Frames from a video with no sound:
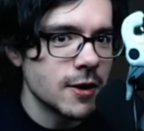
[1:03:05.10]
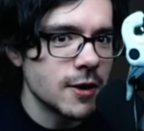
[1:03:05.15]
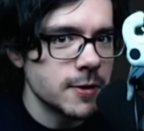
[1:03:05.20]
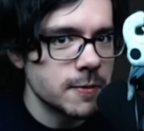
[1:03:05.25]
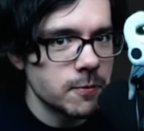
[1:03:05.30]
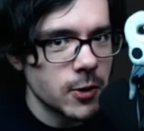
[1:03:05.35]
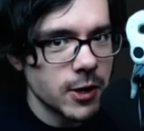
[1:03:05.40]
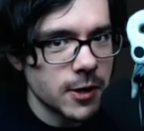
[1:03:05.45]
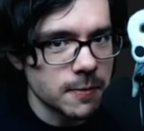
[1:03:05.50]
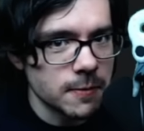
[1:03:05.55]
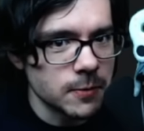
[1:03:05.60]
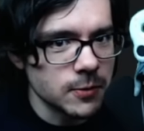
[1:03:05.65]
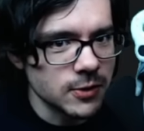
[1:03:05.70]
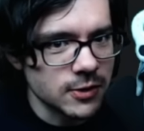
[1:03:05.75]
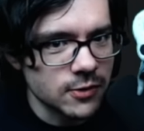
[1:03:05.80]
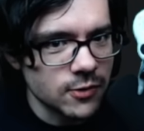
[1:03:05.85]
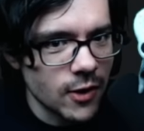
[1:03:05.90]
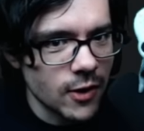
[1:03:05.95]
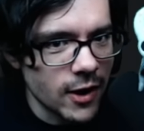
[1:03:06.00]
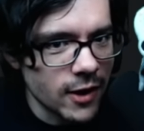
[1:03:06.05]
Unbreakable
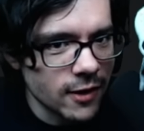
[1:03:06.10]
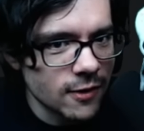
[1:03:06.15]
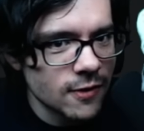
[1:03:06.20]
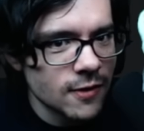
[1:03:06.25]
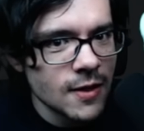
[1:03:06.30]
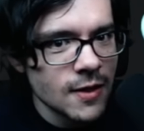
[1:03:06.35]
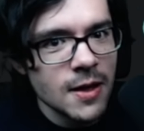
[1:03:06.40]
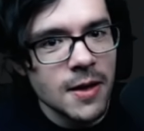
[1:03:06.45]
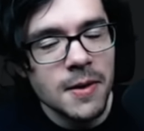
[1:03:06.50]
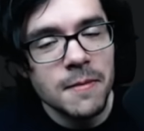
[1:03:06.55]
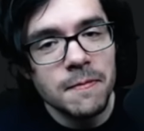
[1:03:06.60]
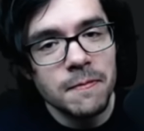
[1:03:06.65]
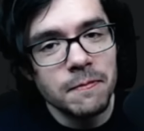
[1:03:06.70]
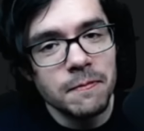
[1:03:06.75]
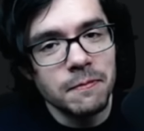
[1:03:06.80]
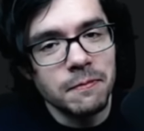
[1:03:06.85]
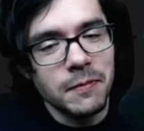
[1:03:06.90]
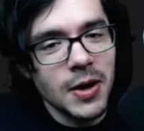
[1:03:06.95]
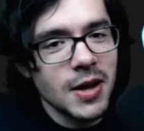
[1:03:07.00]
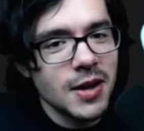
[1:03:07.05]
Strength.
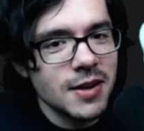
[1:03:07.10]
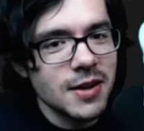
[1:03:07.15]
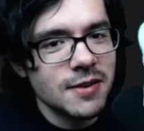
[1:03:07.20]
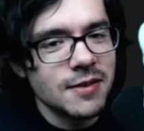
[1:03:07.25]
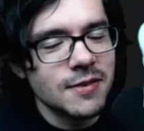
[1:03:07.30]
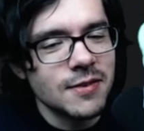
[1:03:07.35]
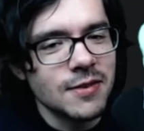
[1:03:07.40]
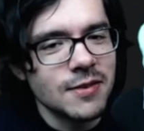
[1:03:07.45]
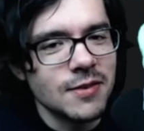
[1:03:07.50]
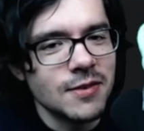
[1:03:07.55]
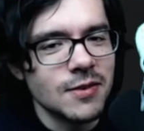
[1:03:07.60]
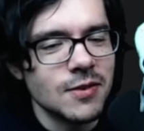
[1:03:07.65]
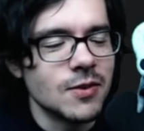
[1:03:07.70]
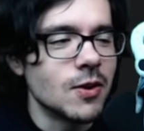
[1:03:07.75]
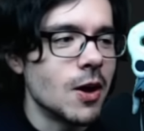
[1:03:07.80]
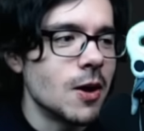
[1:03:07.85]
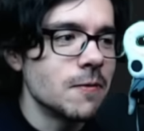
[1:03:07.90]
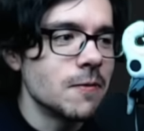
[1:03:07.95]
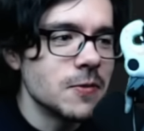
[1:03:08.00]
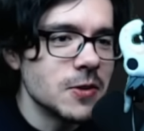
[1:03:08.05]
But
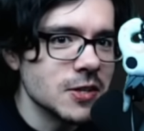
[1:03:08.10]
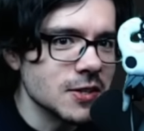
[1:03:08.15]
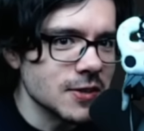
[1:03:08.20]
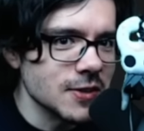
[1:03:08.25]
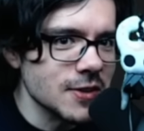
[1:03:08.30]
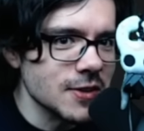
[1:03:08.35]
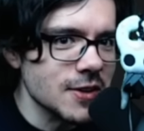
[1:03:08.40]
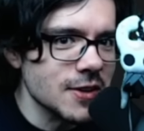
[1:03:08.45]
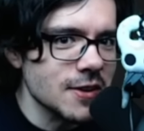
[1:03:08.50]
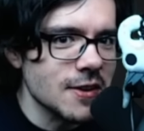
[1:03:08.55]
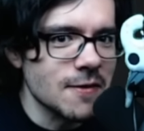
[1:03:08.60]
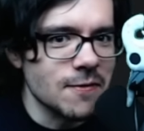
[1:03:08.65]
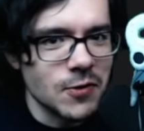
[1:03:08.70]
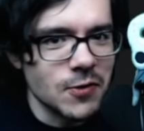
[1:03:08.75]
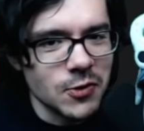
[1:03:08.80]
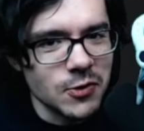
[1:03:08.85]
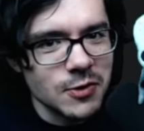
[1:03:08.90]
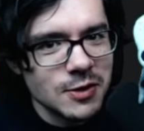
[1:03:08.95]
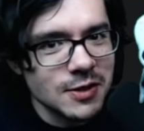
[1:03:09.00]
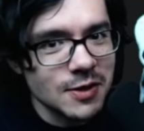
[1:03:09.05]
obviously, if
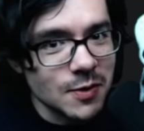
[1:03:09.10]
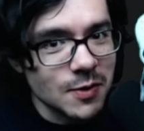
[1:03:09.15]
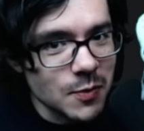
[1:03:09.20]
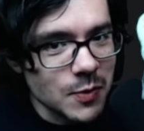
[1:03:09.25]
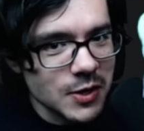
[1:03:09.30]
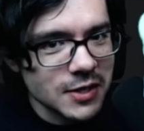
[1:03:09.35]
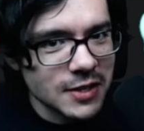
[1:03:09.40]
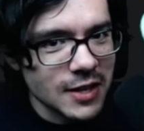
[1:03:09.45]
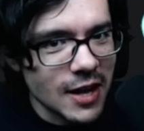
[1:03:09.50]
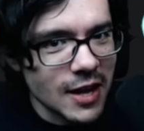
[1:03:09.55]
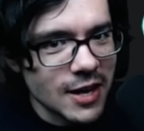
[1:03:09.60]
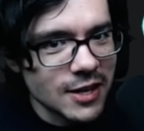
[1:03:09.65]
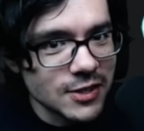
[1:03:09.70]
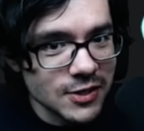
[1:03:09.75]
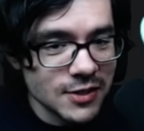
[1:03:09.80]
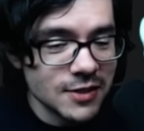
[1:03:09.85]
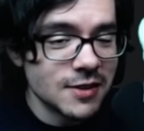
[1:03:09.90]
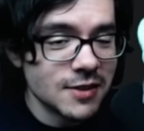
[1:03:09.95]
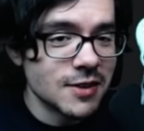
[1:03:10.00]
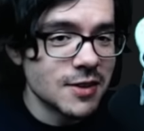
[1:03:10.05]
you're using Quick
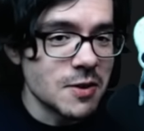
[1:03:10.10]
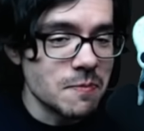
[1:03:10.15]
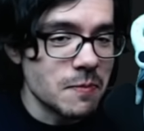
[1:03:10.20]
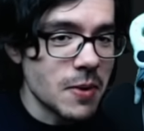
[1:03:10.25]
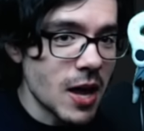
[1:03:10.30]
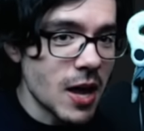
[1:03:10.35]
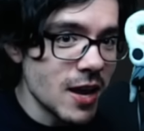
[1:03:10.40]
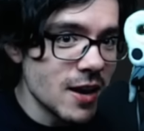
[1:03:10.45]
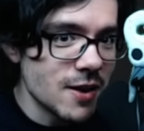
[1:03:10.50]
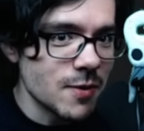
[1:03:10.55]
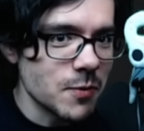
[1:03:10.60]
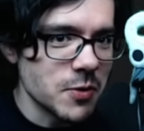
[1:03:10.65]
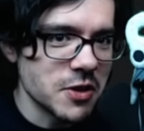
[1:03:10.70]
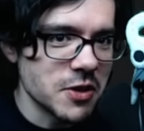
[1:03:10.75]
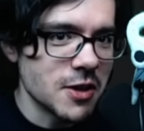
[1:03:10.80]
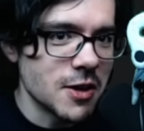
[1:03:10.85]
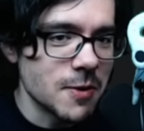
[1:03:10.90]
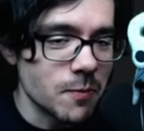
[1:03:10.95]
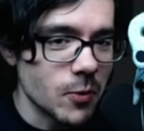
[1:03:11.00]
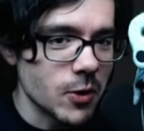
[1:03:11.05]
Slash, combine it with
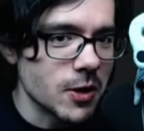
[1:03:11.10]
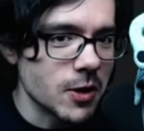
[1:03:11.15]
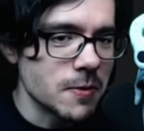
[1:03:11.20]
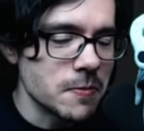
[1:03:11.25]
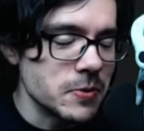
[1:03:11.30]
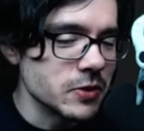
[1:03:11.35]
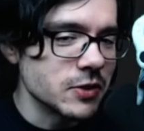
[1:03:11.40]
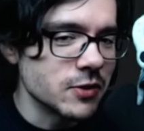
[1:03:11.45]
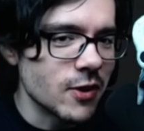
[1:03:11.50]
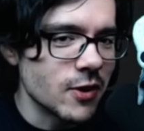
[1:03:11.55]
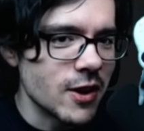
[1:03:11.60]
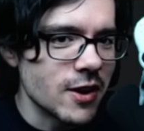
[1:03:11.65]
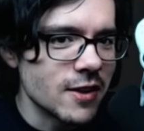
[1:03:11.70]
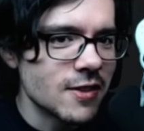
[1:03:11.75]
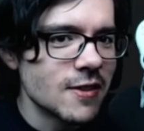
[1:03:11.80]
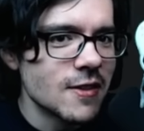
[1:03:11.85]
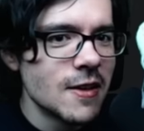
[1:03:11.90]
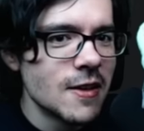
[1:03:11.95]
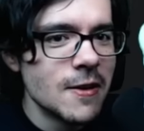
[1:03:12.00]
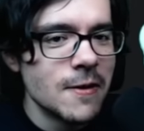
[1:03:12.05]
Unbreakable
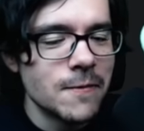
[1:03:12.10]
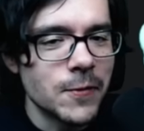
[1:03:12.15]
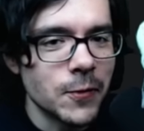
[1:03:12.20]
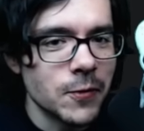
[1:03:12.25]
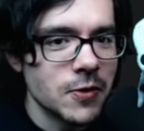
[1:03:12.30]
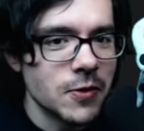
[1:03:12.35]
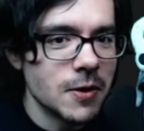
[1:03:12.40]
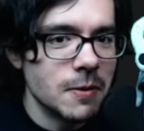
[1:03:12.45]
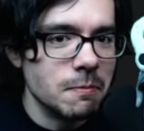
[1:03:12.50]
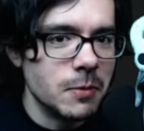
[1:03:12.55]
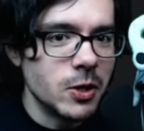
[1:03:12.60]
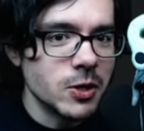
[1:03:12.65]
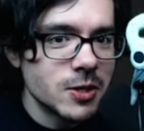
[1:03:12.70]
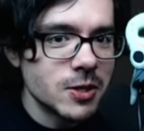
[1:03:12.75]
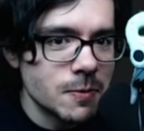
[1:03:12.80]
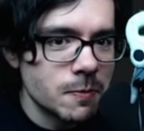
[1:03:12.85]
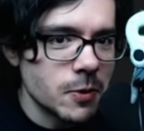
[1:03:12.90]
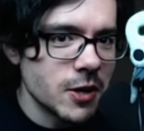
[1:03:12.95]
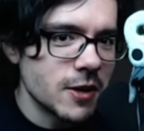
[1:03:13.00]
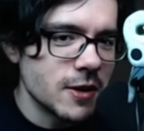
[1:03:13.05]
Strength or the
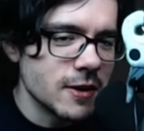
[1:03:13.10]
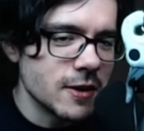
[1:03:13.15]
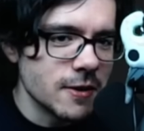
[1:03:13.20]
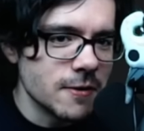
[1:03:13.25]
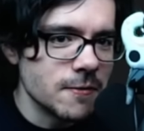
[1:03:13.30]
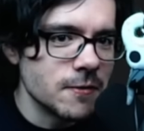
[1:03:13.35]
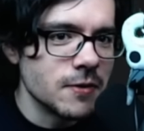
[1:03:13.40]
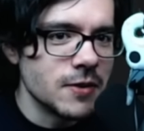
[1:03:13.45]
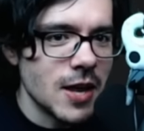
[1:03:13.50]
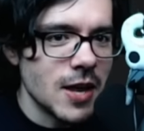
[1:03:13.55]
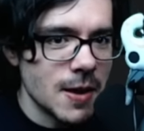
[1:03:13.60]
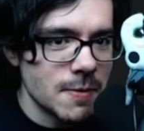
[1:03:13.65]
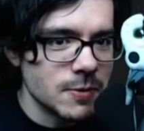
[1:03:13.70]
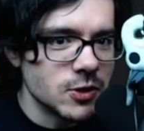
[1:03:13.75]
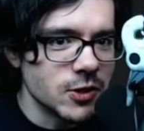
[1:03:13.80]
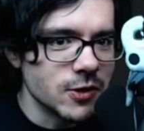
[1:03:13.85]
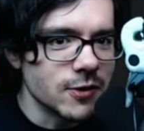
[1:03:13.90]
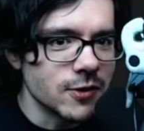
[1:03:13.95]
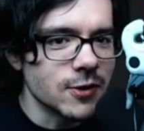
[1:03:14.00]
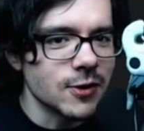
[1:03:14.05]
multiplicative
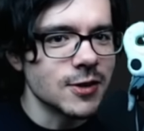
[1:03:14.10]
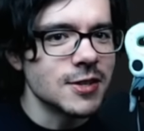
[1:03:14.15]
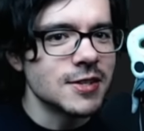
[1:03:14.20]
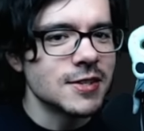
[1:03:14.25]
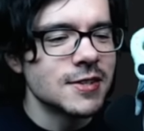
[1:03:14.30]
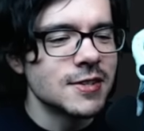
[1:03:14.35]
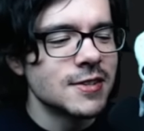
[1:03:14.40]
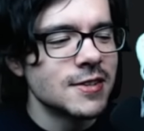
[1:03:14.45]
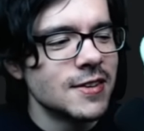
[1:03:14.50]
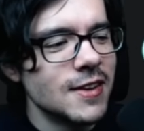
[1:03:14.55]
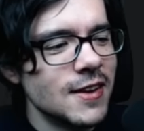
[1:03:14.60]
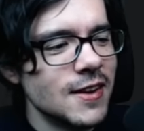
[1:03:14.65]
damage increase.